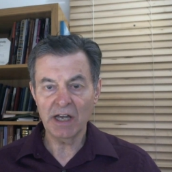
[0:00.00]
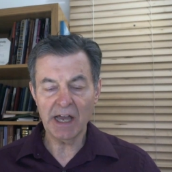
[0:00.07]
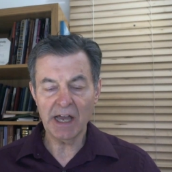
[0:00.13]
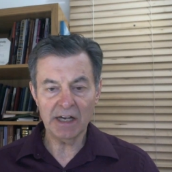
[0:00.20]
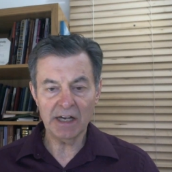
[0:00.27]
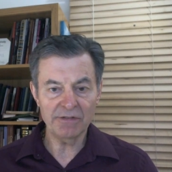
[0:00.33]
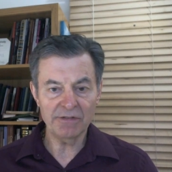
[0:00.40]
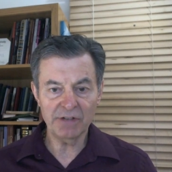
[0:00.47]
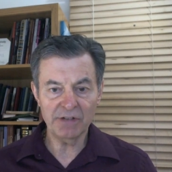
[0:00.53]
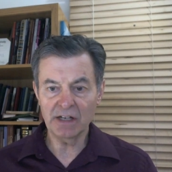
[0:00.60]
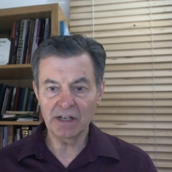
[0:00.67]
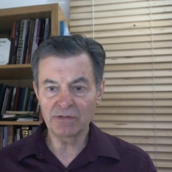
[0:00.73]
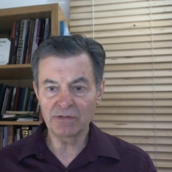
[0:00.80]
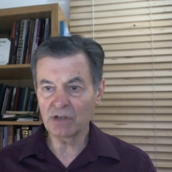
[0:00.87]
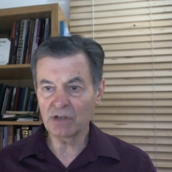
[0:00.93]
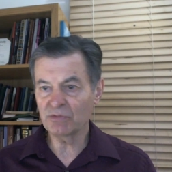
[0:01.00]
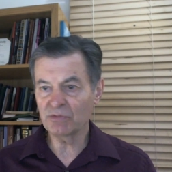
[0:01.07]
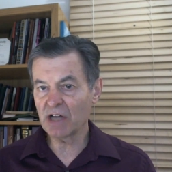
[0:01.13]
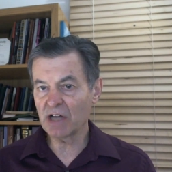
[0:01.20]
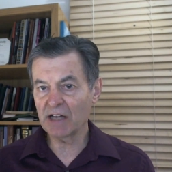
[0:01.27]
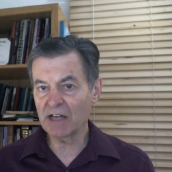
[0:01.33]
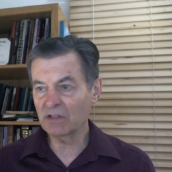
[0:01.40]
and if some
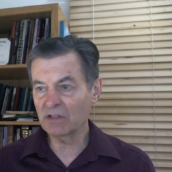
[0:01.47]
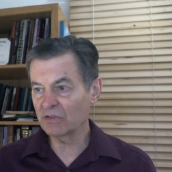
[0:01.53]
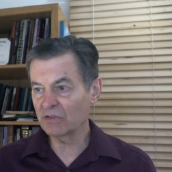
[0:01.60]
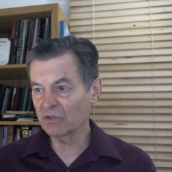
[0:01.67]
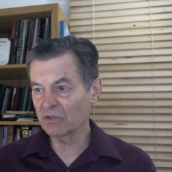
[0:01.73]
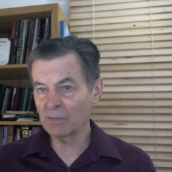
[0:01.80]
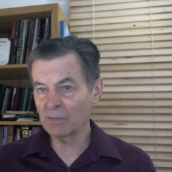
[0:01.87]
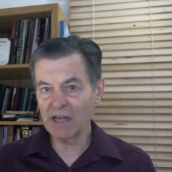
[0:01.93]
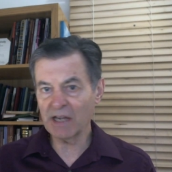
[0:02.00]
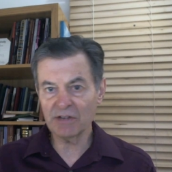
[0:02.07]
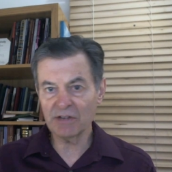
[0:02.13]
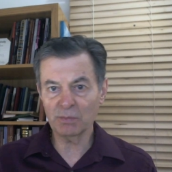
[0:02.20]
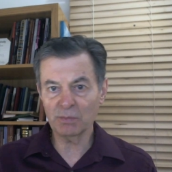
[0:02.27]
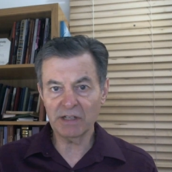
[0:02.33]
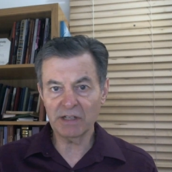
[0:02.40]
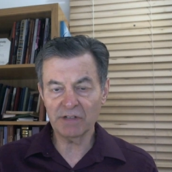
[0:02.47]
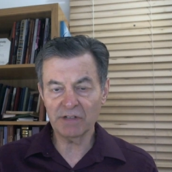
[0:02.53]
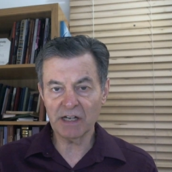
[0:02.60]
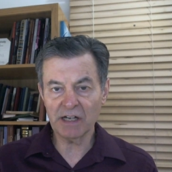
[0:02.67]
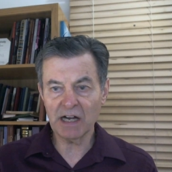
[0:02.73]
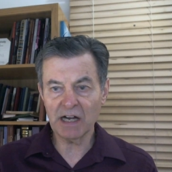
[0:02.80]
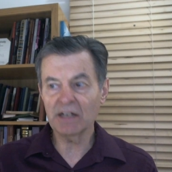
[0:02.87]
scientist or somebody has a belief in
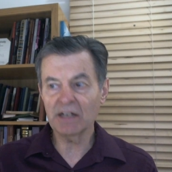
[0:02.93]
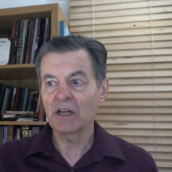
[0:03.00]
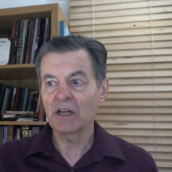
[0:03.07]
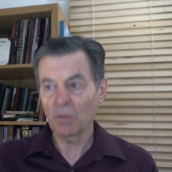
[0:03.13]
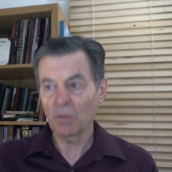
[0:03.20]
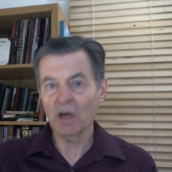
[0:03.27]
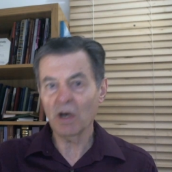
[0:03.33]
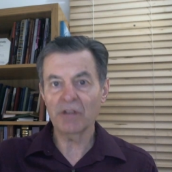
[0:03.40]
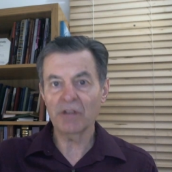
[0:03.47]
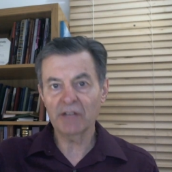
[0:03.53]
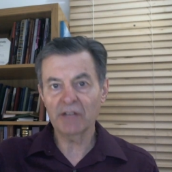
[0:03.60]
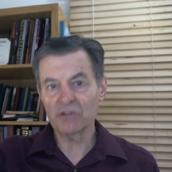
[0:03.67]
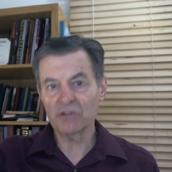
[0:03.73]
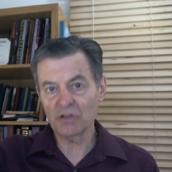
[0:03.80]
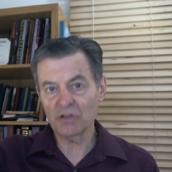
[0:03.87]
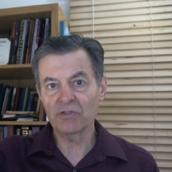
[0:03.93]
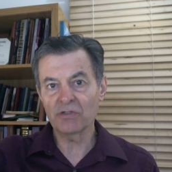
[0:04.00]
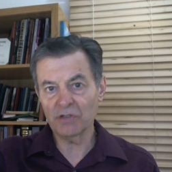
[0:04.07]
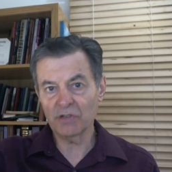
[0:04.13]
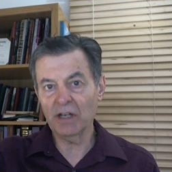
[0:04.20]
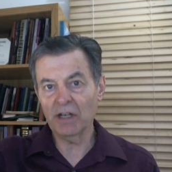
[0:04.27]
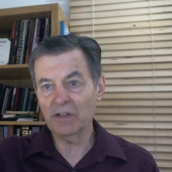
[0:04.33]
God, well, that's
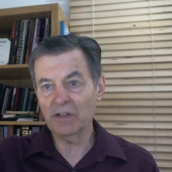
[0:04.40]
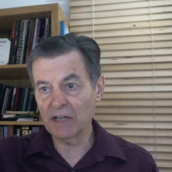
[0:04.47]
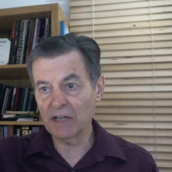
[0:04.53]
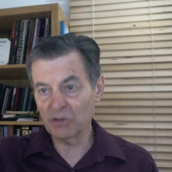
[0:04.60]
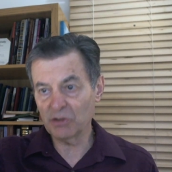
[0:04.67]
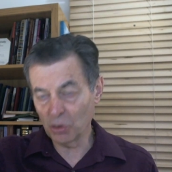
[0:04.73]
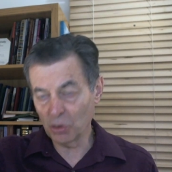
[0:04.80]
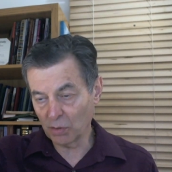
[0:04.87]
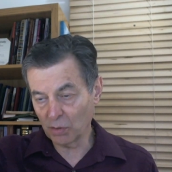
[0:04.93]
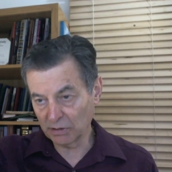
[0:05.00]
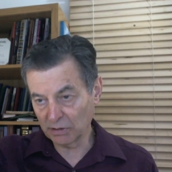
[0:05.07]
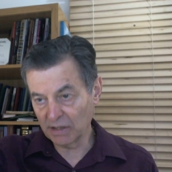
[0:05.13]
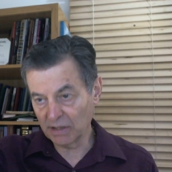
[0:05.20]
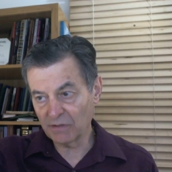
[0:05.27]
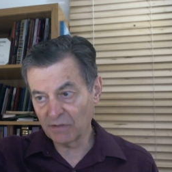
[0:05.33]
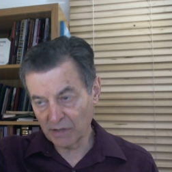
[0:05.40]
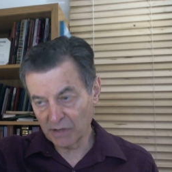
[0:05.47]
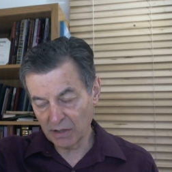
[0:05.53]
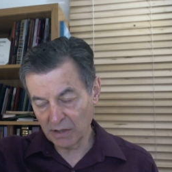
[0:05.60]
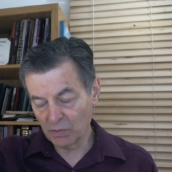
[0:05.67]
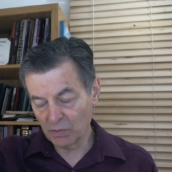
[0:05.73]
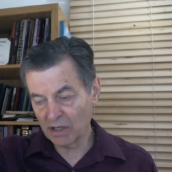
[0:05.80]
just it. That's your belief,
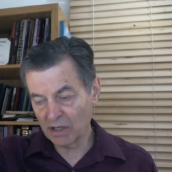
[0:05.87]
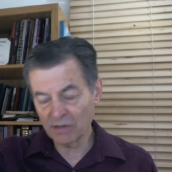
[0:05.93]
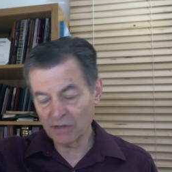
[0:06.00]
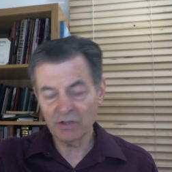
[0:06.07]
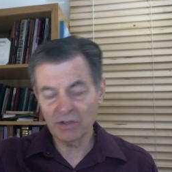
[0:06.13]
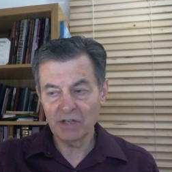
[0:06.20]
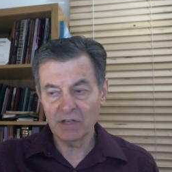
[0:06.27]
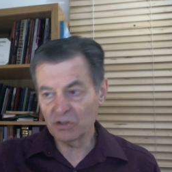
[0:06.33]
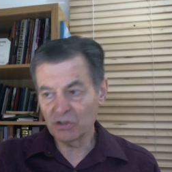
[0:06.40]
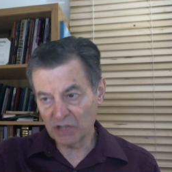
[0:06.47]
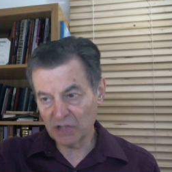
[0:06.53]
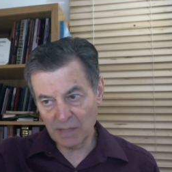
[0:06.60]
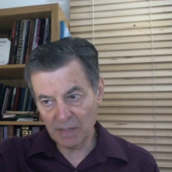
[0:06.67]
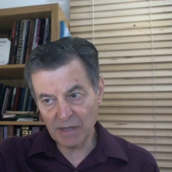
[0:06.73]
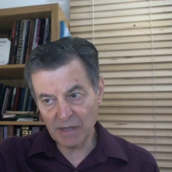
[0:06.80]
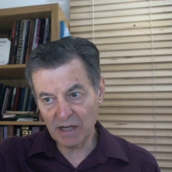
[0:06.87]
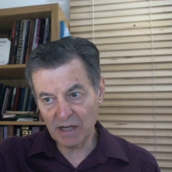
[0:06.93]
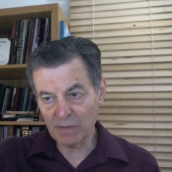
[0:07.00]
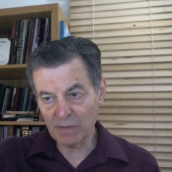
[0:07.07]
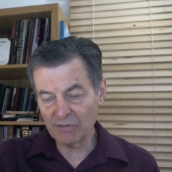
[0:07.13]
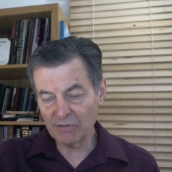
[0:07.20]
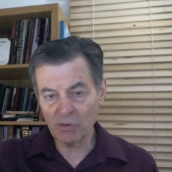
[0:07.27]
okay? Who cares? Just keep it out
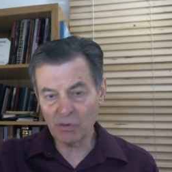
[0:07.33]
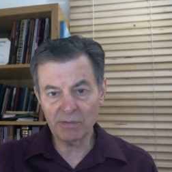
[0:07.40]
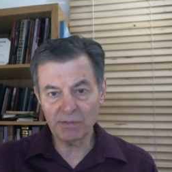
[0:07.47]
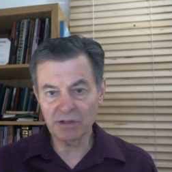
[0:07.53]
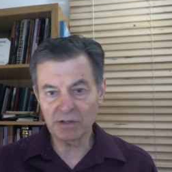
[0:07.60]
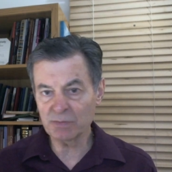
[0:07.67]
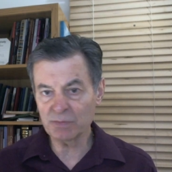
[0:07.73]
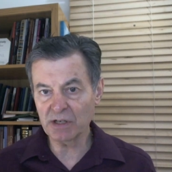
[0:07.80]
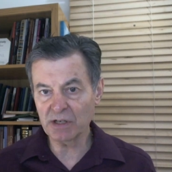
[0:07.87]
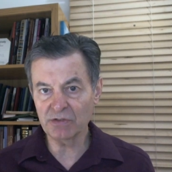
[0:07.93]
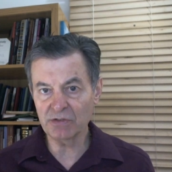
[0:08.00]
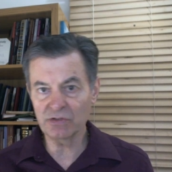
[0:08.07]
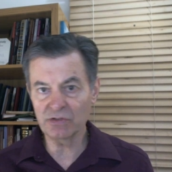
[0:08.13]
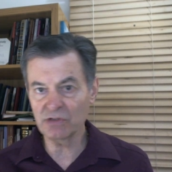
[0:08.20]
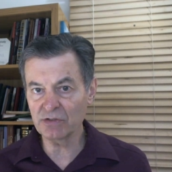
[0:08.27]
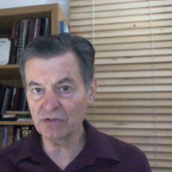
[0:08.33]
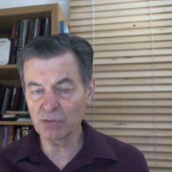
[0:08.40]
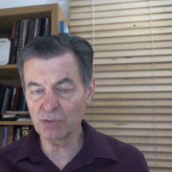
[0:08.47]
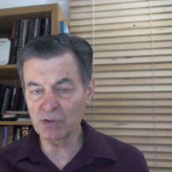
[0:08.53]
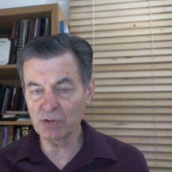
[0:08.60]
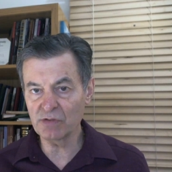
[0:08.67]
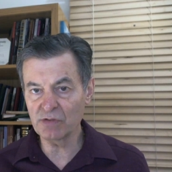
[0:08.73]
of my formulas because this doesn't
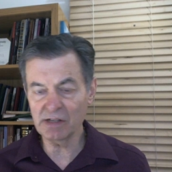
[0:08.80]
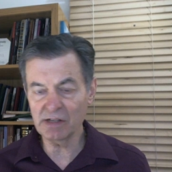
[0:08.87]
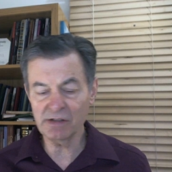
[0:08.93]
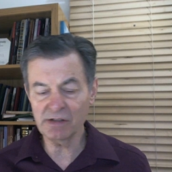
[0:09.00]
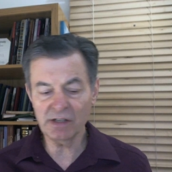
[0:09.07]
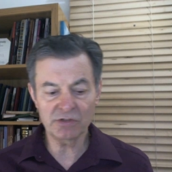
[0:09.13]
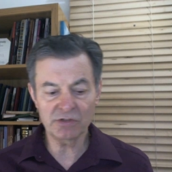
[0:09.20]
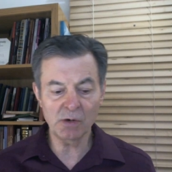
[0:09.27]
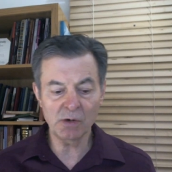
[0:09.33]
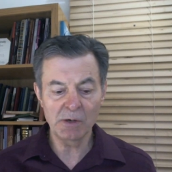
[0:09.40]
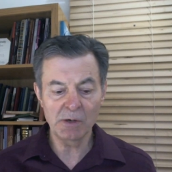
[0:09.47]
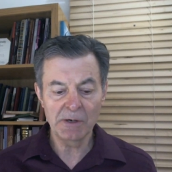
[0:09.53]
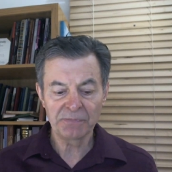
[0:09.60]
prove anything. So